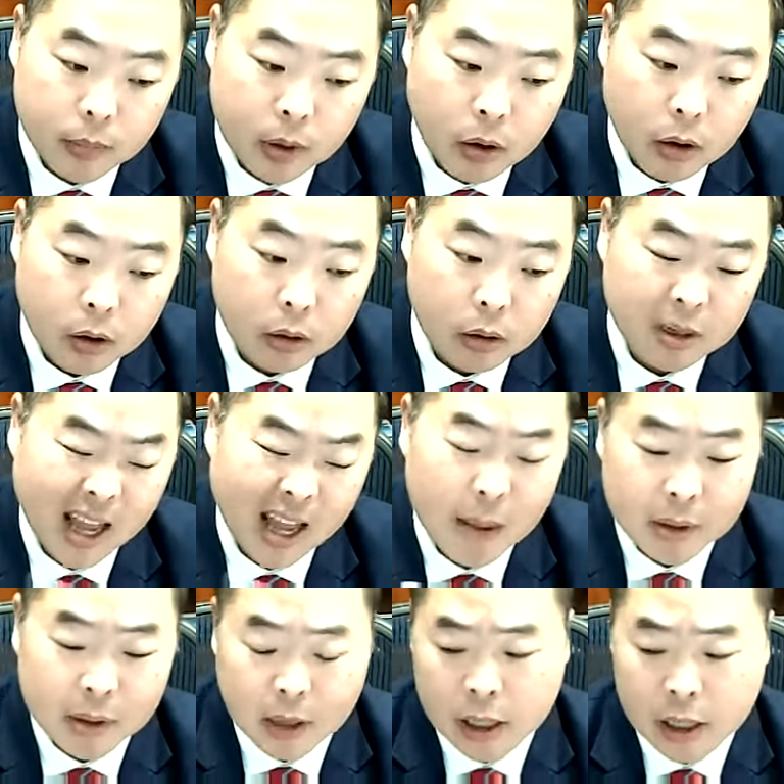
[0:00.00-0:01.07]
cargo and
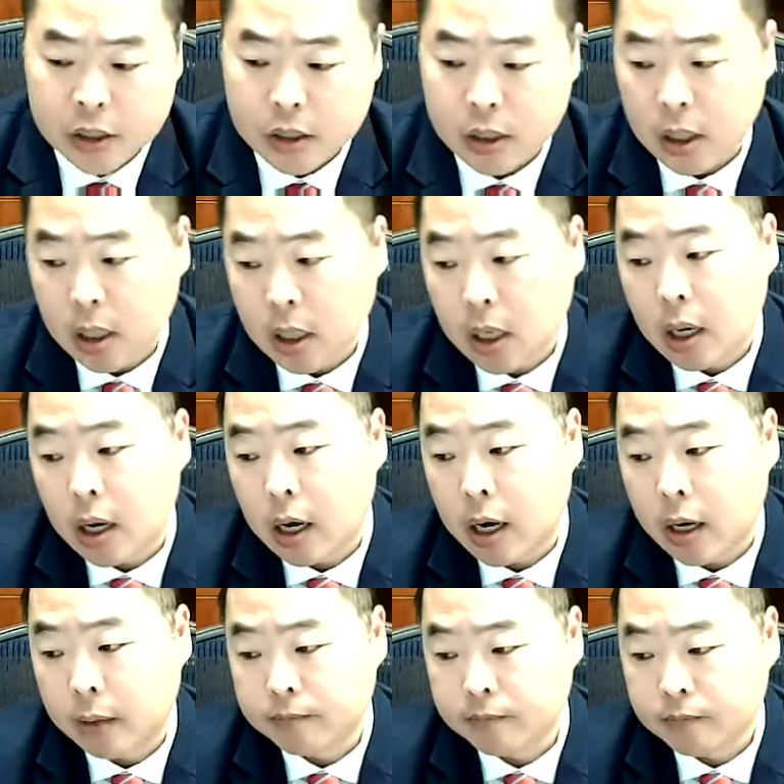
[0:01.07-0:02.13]
cabotage
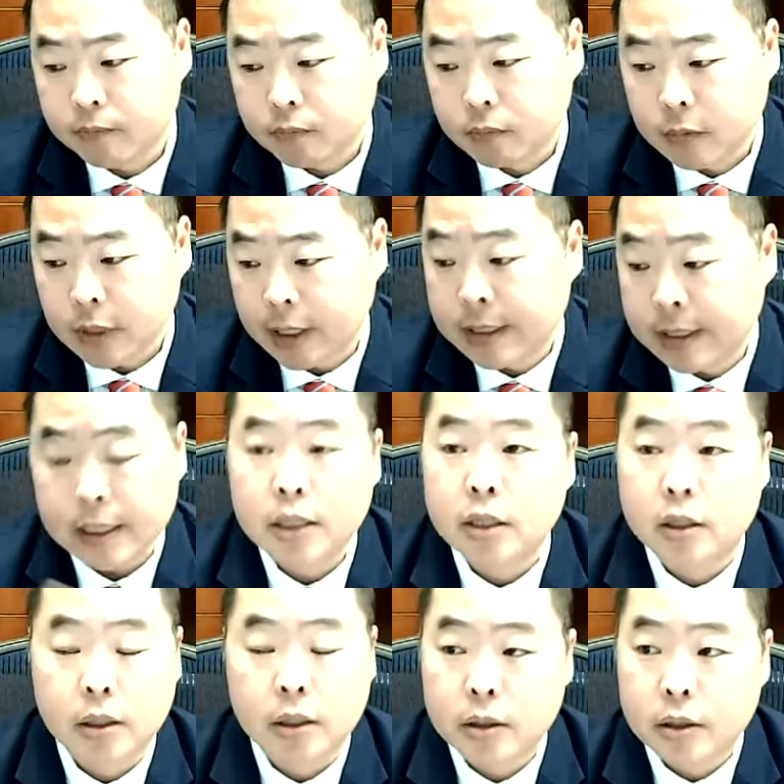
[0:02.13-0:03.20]

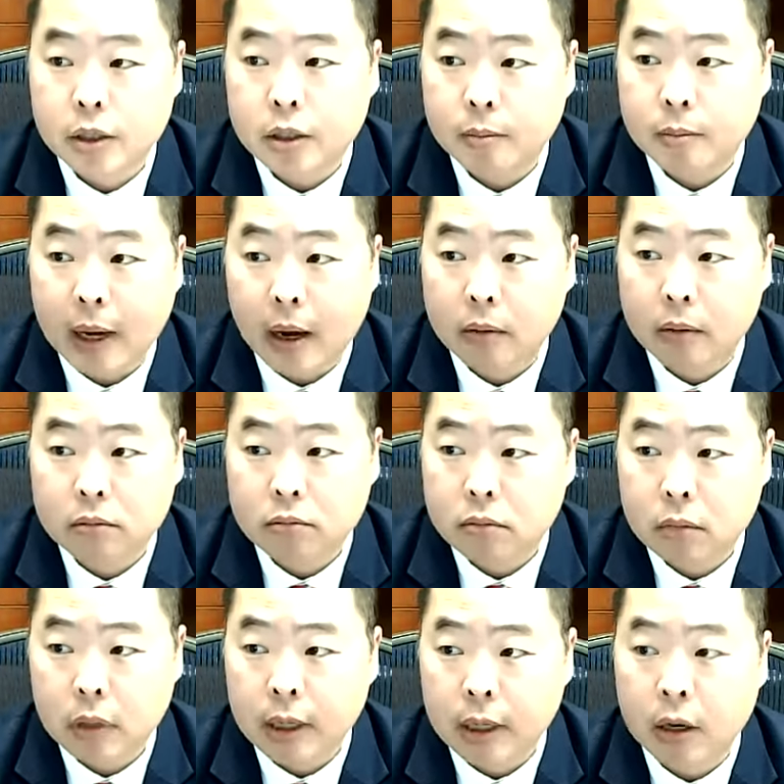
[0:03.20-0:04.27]
exist just about
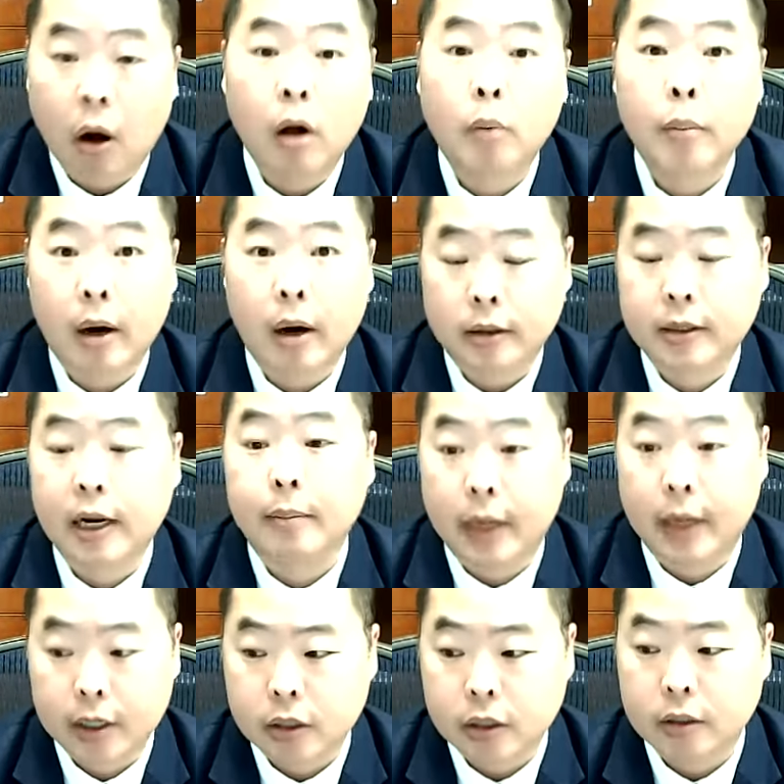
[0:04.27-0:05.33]
in all maritime
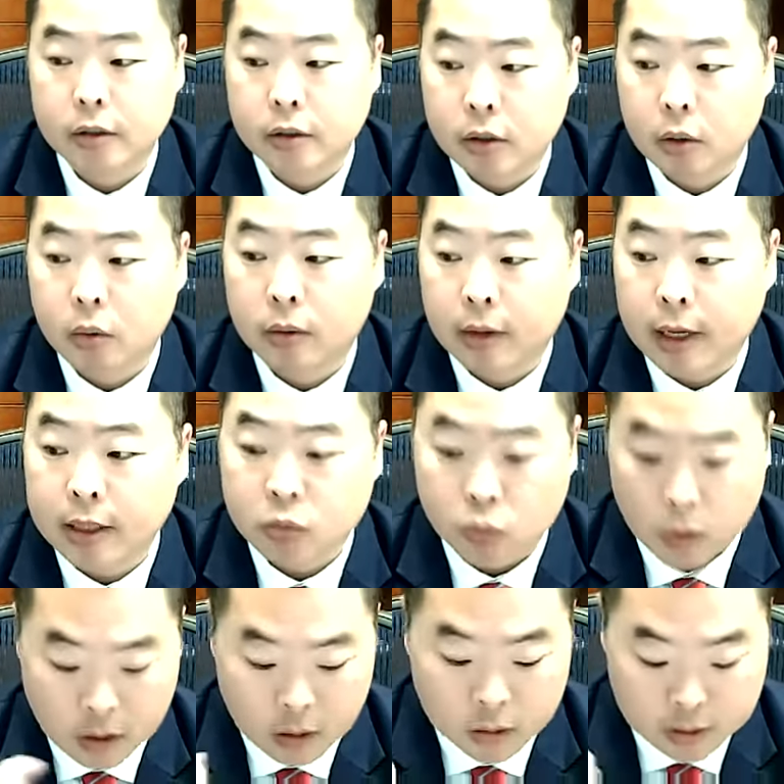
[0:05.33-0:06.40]
nations. So that's
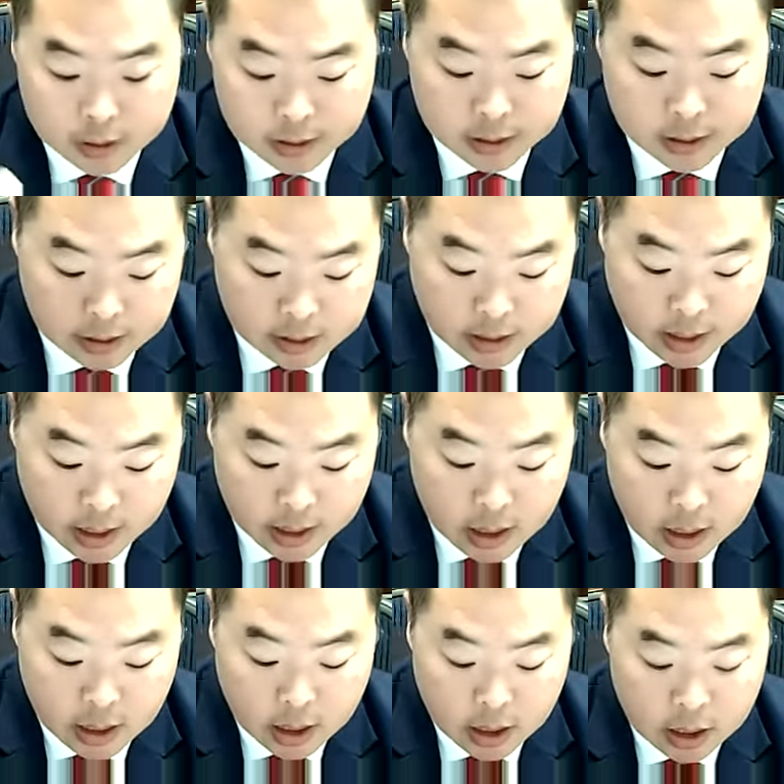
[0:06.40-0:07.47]
one of those things that say,
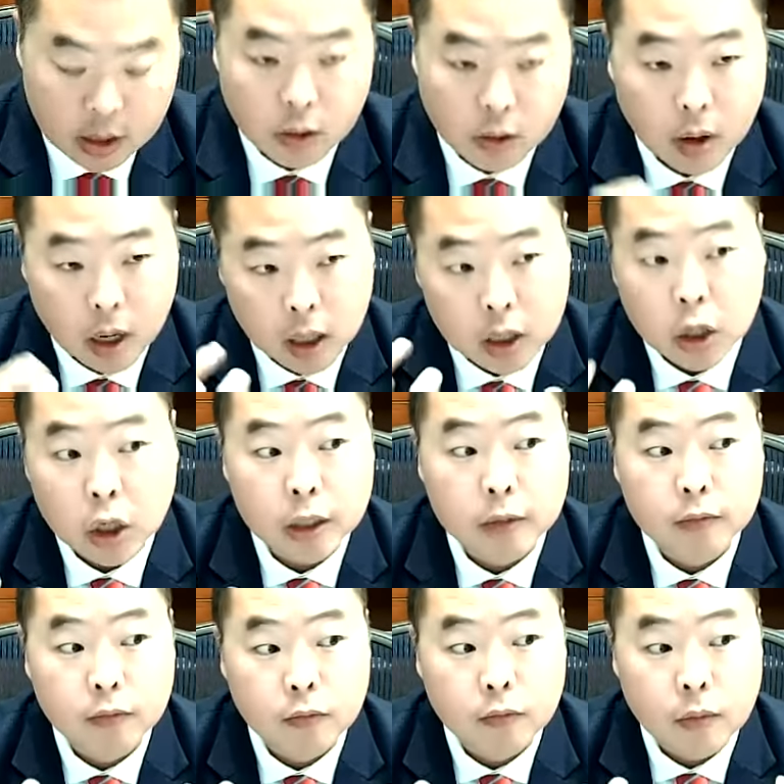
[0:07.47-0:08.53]
a
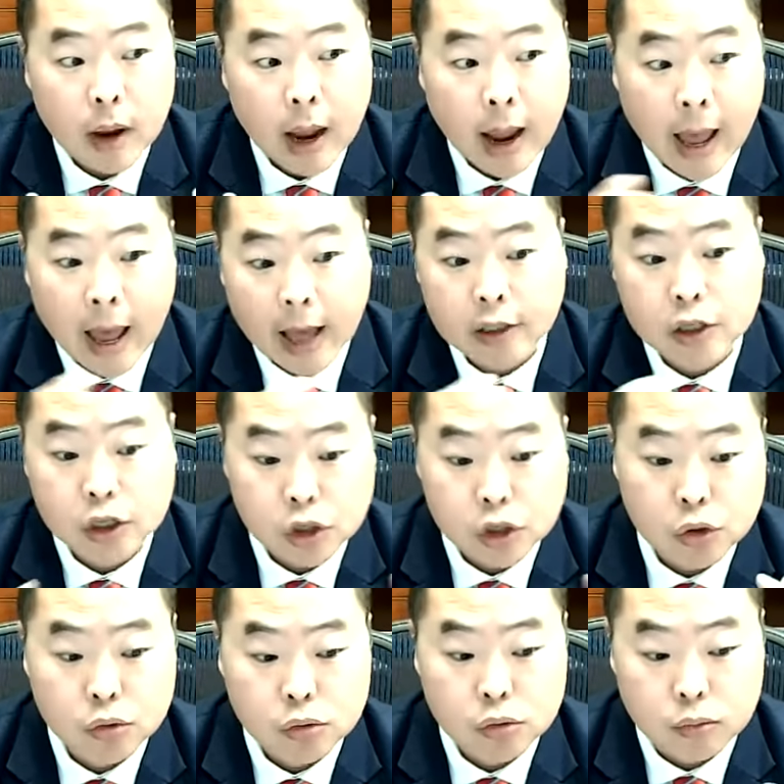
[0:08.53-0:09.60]
good has
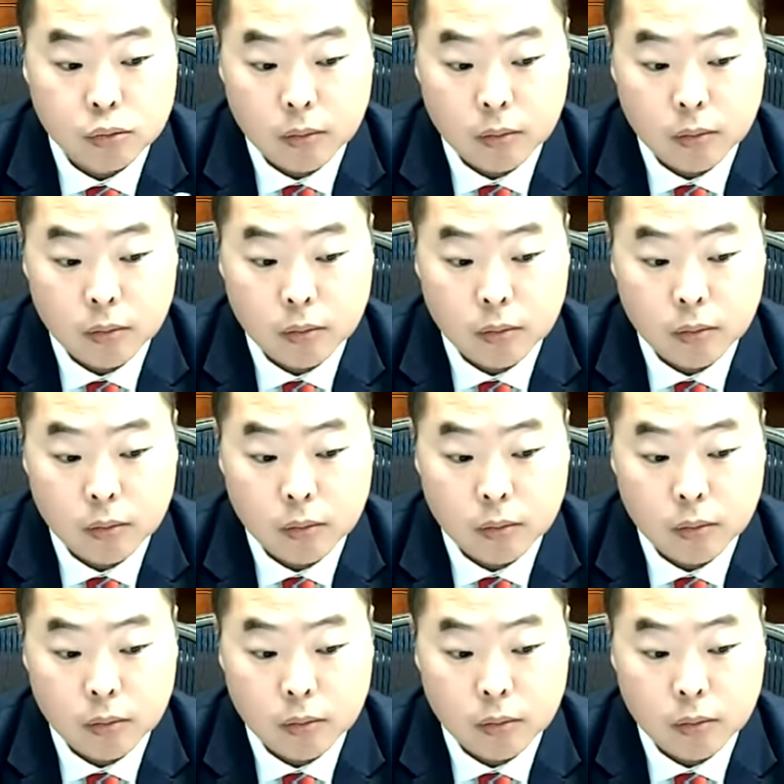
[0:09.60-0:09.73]
to